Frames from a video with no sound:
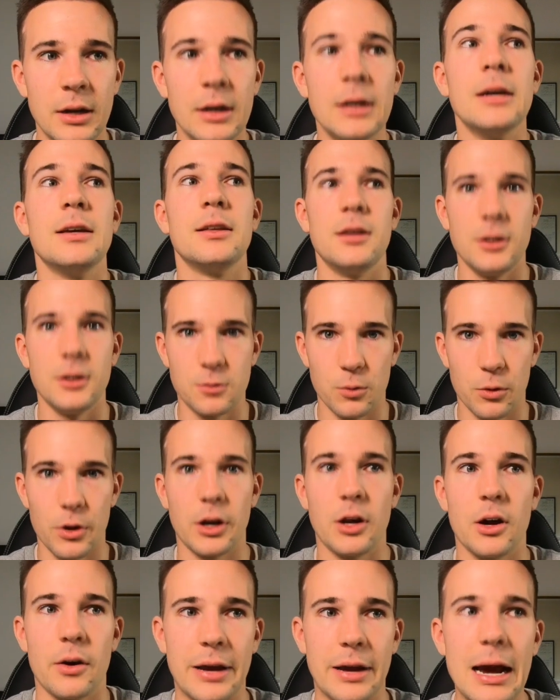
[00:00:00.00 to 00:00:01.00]
Things were
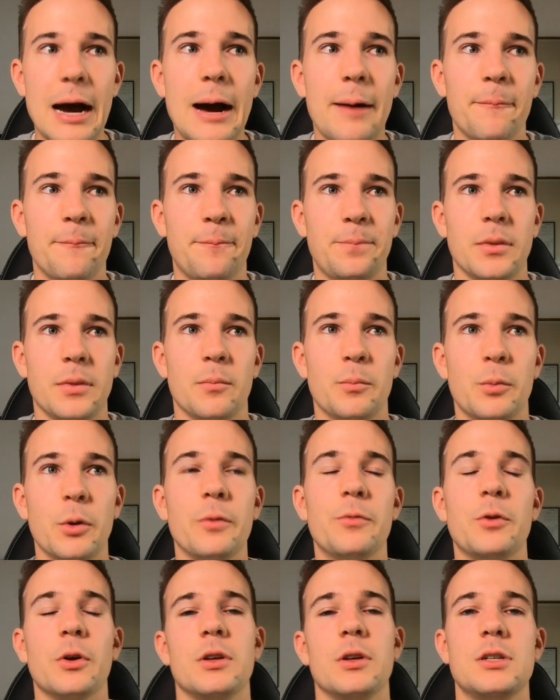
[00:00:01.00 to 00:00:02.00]
going up but we've
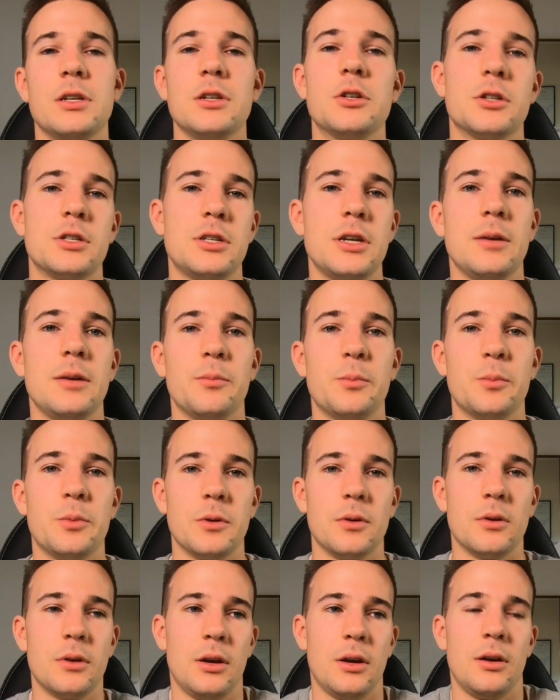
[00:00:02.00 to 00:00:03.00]
got this interesting uh,